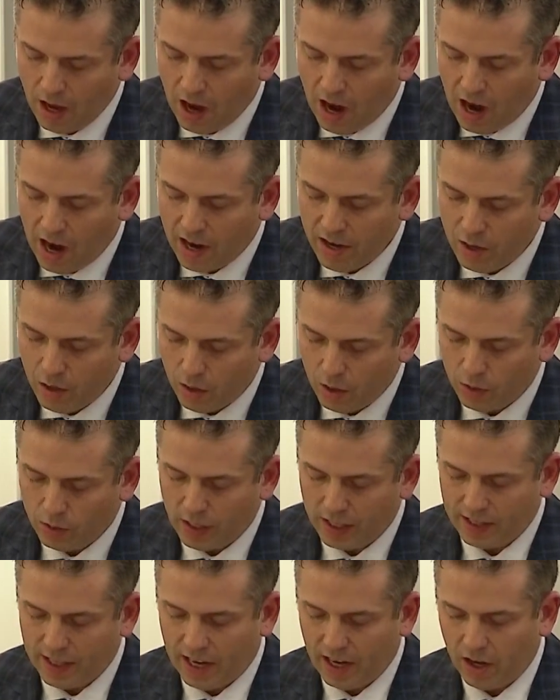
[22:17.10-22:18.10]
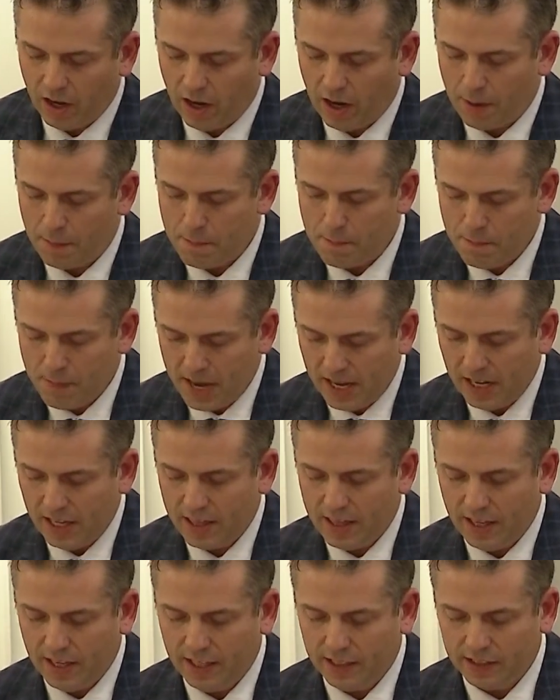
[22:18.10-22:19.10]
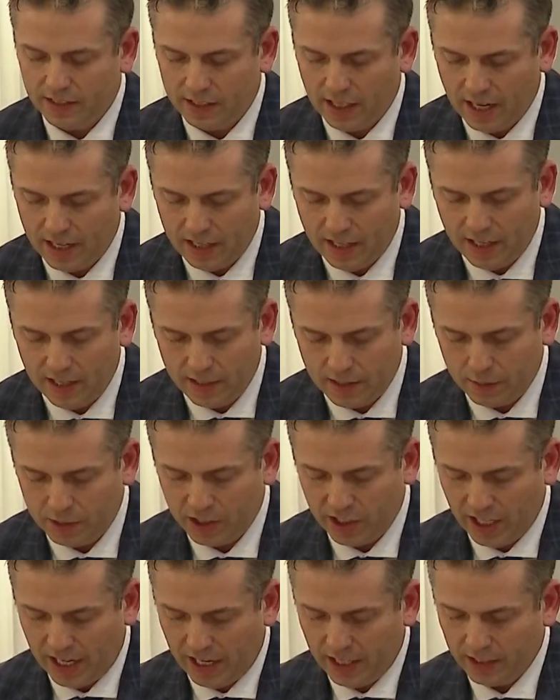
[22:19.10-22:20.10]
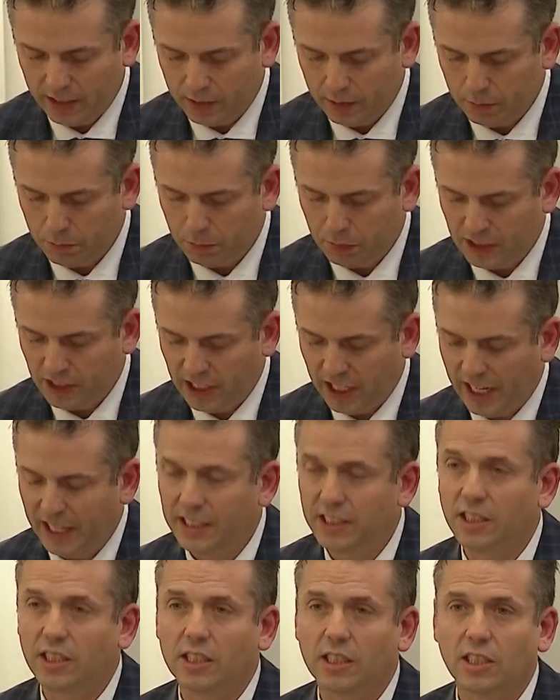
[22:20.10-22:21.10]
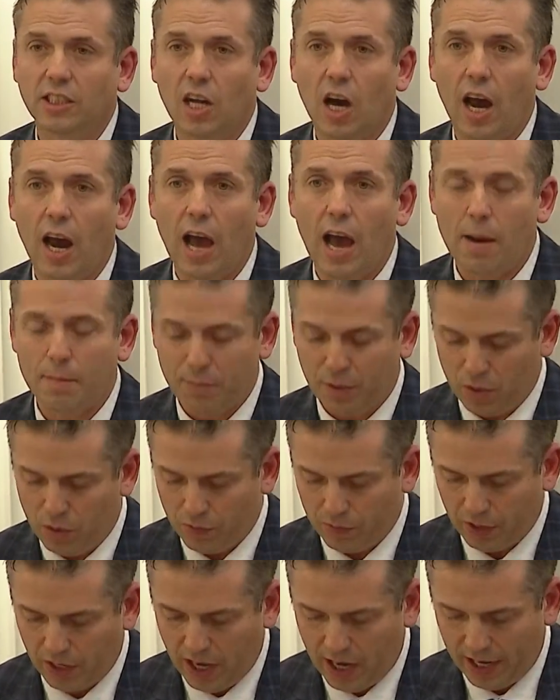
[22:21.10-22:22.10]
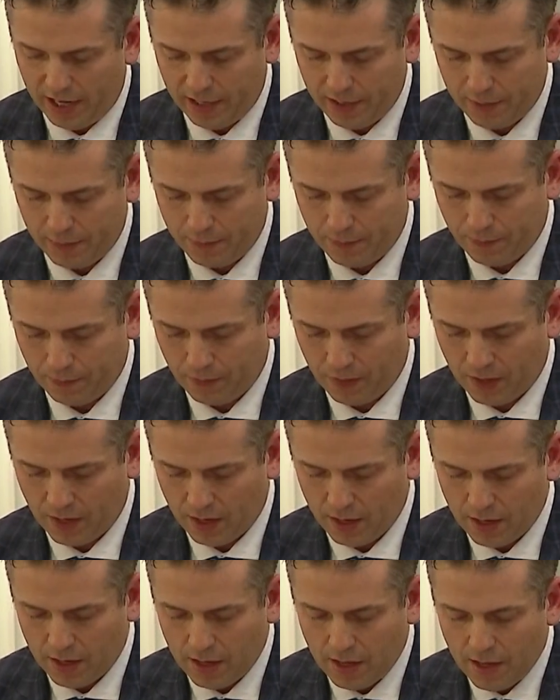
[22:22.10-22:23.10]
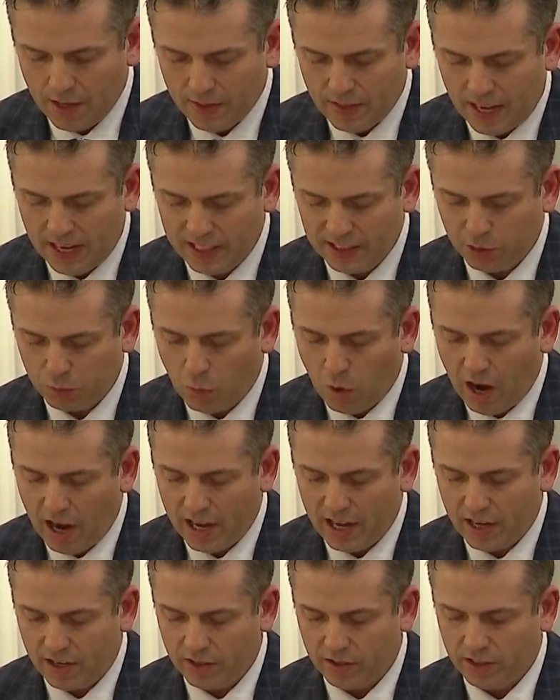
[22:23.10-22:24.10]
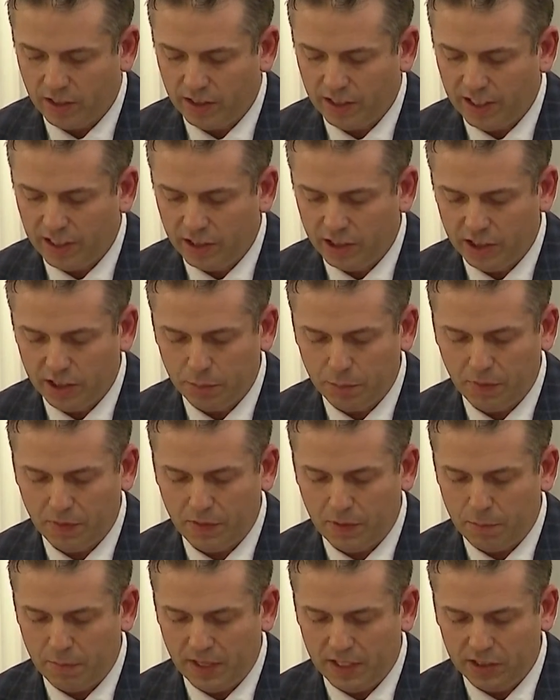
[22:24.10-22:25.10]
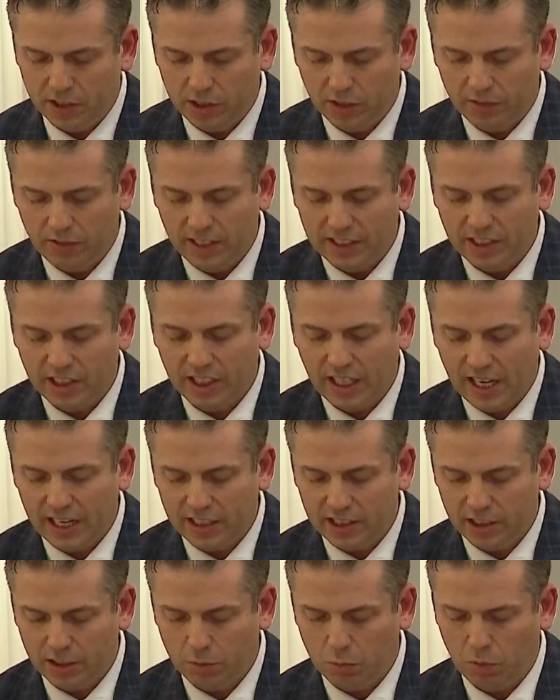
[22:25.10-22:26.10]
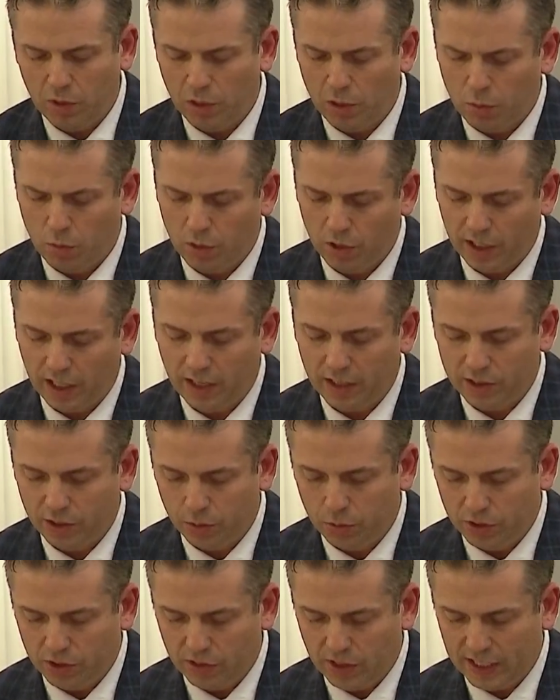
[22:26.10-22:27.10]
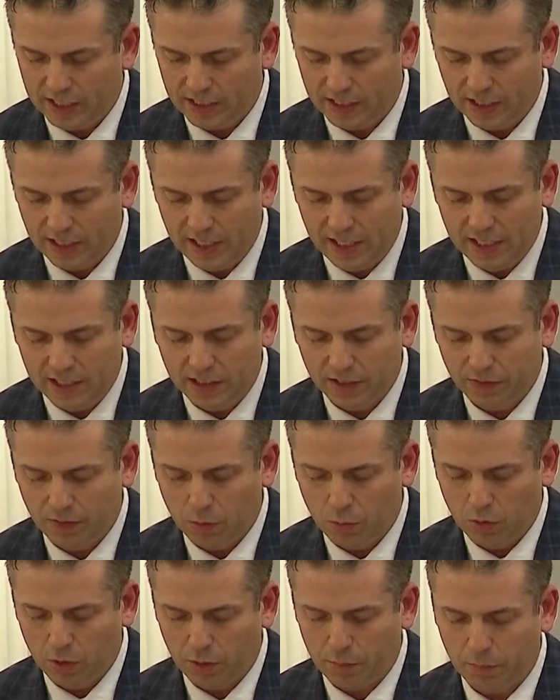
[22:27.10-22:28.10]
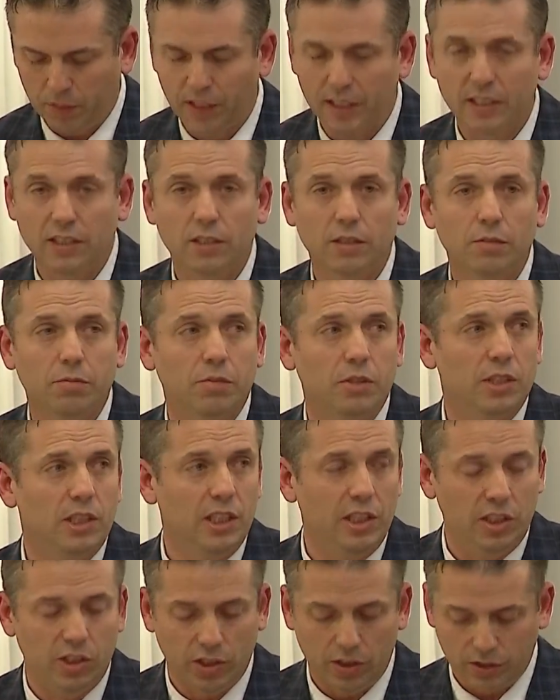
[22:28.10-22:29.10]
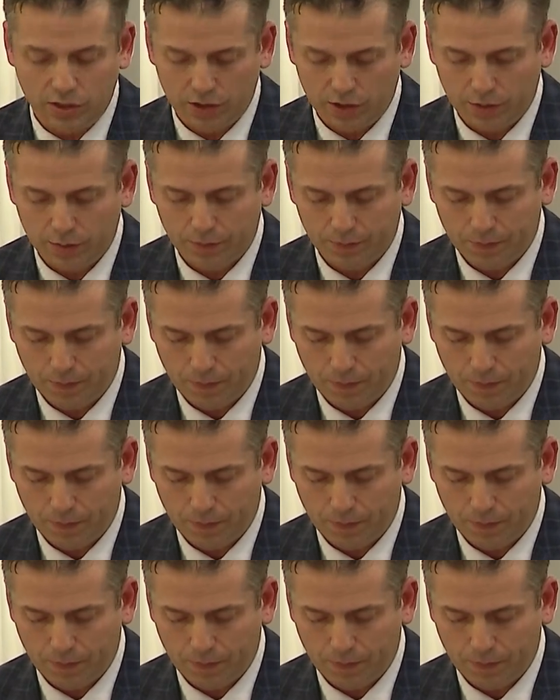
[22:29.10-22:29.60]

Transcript: I know that there are many things that need to change, but change does not happen overnight. That is why, under the leadership of the Minister of Education, we are working to address the needs of the workplace for teachers.